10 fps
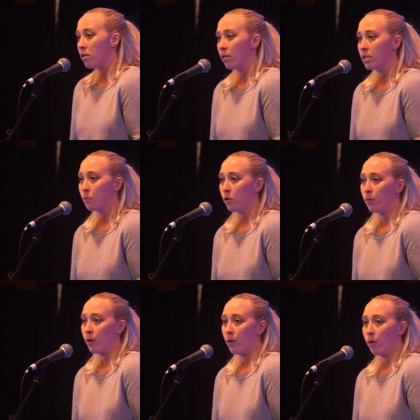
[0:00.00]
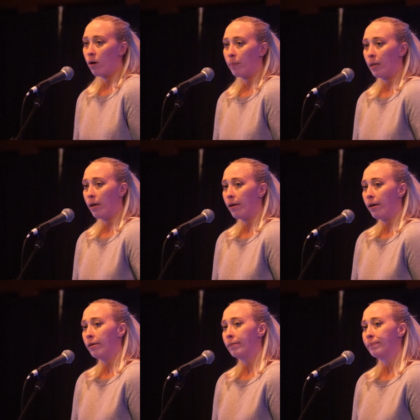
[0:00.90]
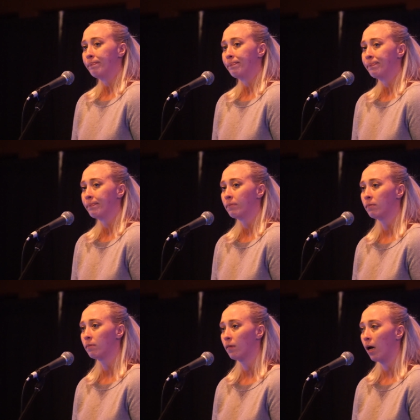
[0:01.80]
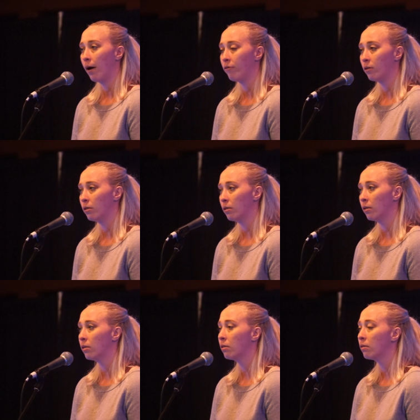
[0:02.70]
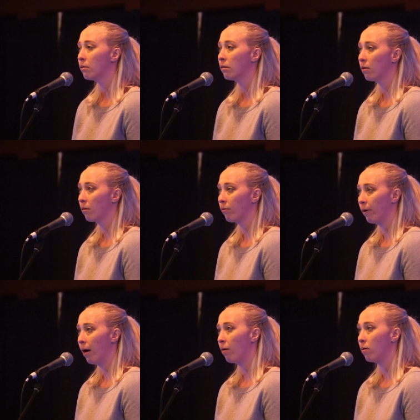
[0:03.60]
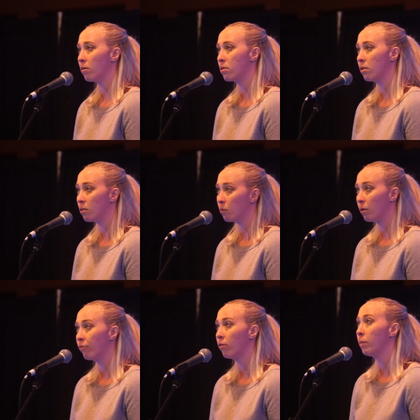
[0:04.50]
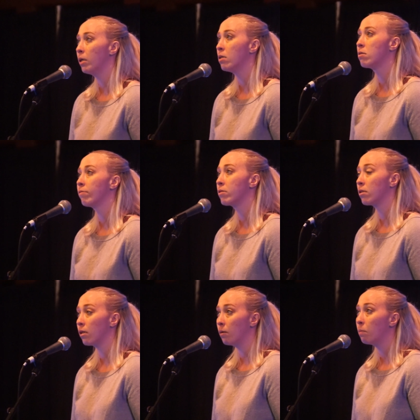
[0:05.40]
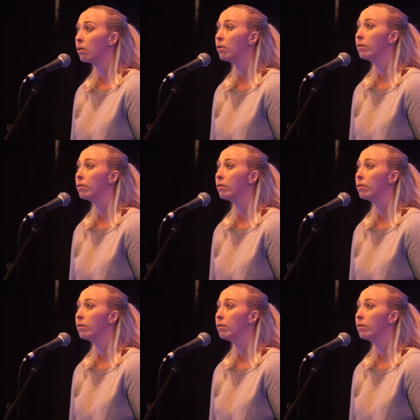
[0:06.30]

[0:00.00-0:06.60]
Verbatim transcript: So this morning when I woke up at 8 a.m., after three hours and 24 minutes of sleep,